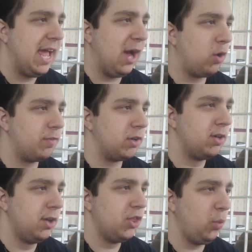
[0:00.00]

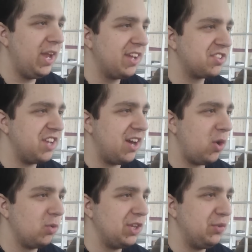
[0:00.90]
However, the wig is
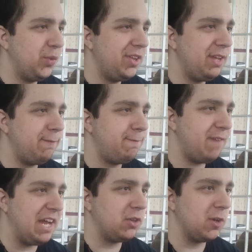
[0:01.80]
not only really
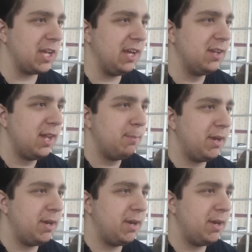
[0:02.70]
fake looking,